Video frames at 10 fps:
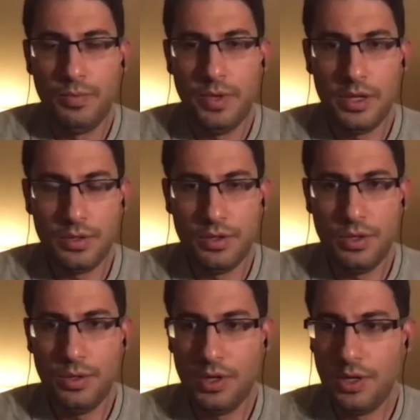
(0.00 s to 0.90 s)
Dale
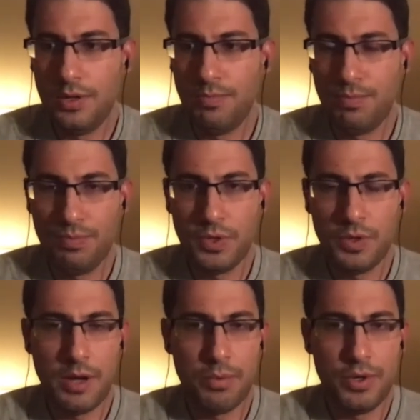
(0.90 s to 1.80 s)
Jr.,
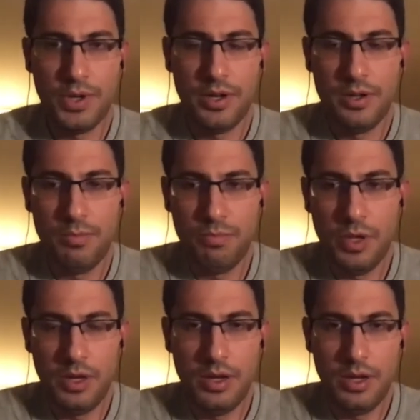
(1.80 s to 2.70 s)
Scott Borchetta,
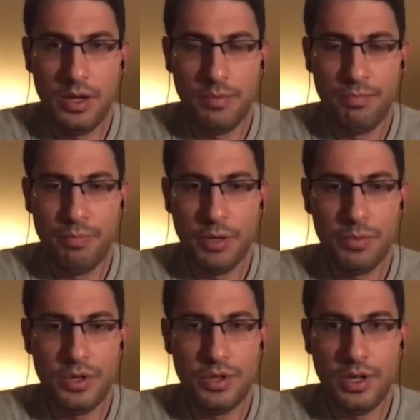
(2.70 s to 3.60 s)
and Big
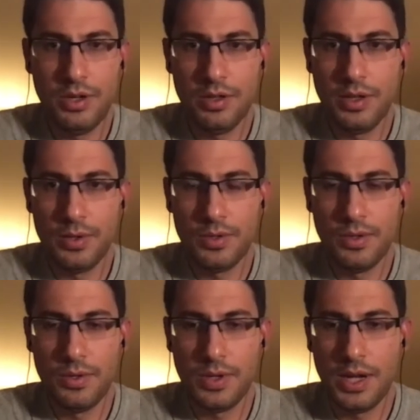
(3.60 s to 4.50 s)
Machine. Those
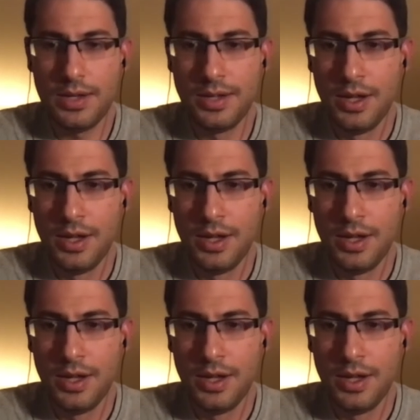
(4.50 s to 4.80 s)
guys.